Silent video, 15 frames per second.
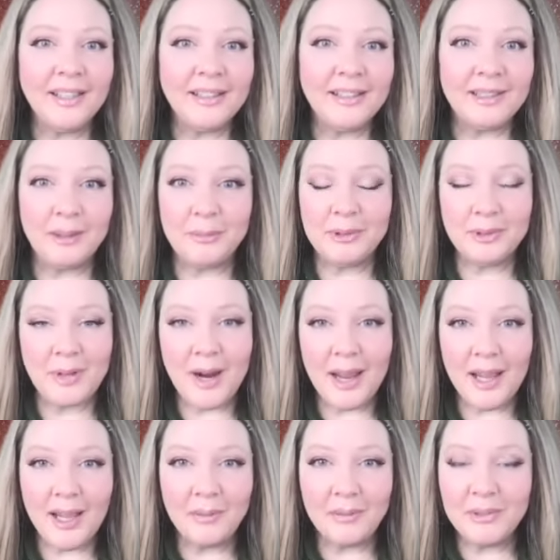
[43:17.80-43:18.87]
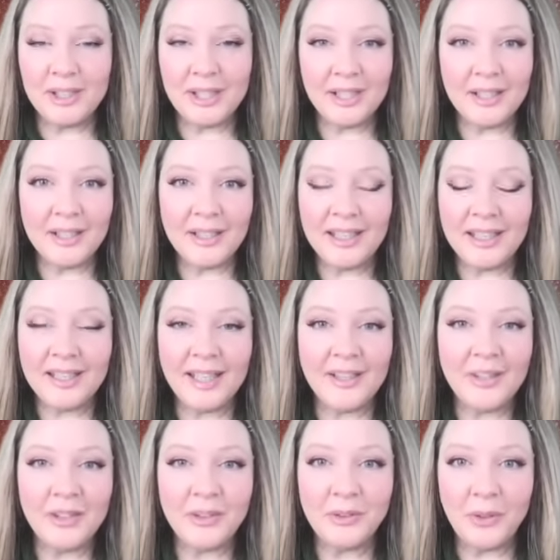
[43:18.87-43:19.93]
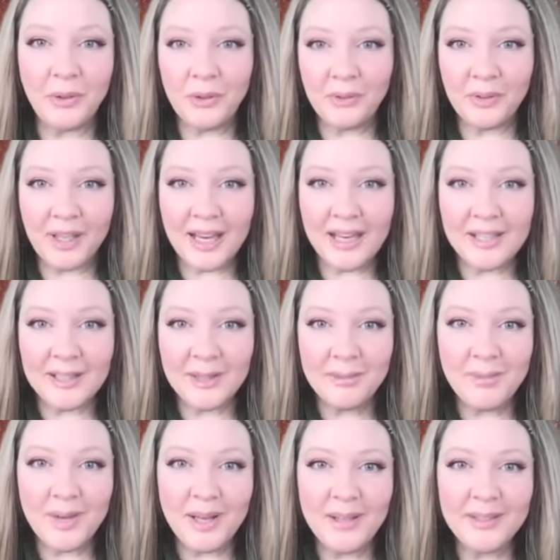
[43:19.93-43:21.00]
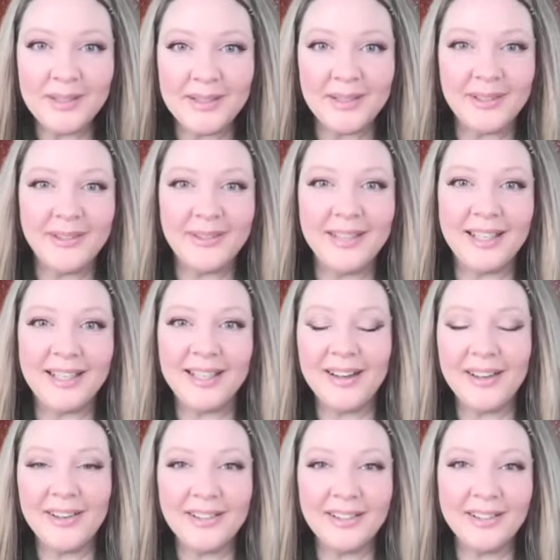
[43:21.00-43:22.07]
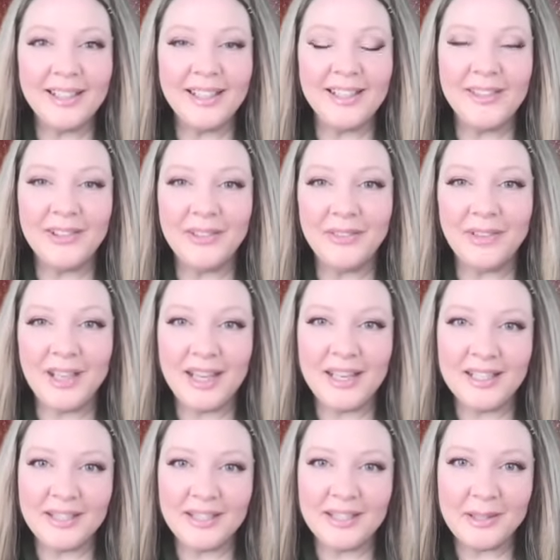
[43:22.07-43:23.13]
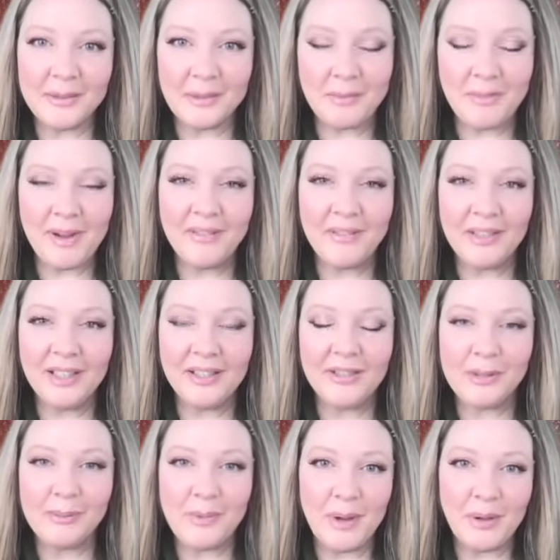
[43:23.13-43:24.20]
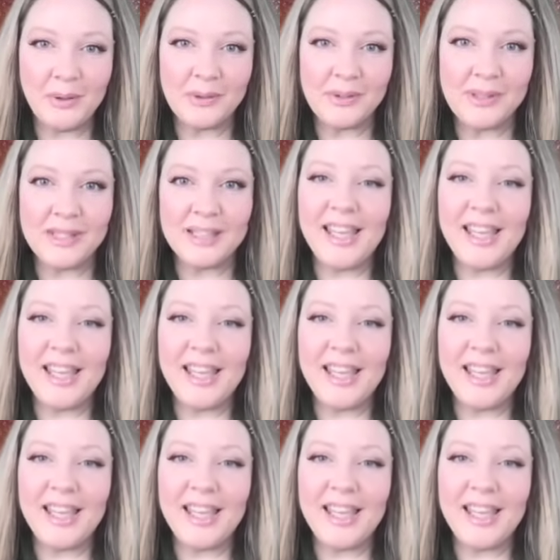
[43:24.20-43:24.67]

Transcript: subscribe, share, hit that little notification bell so you get all the notifications when my videos post.